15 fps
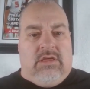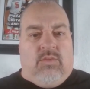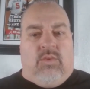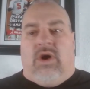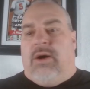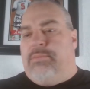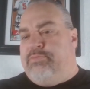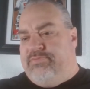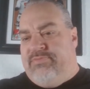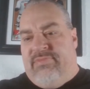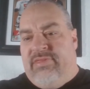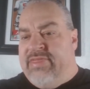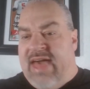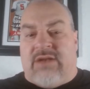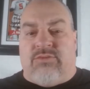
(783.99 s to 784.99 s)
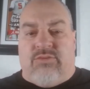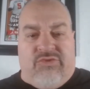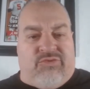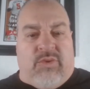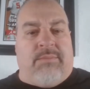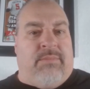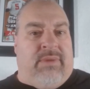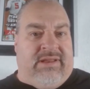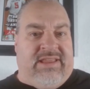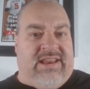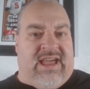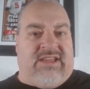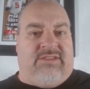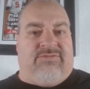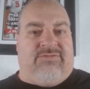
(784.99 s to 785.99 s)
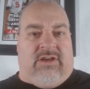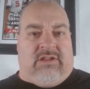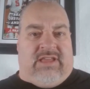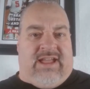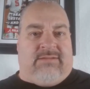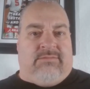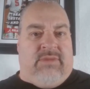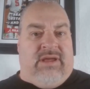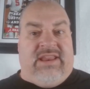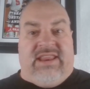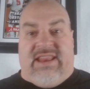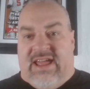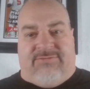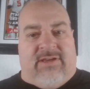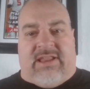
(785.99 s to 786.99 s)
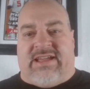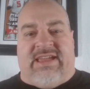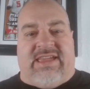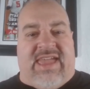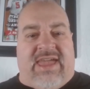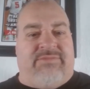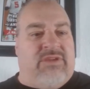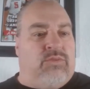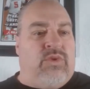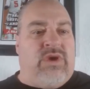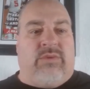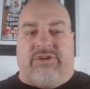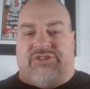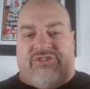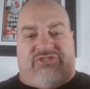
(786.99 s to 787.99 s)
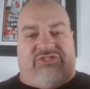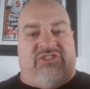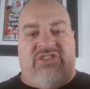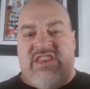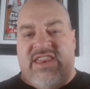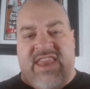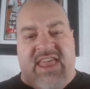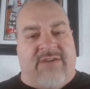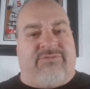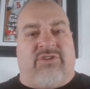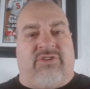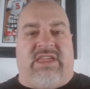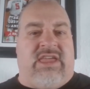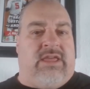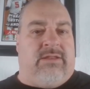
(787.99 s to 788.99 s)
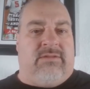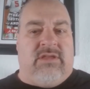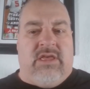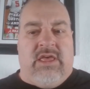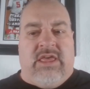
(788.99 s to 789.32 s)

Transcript: Well, that was what Monday night felt like. Monday night felt like a game that we were just never in.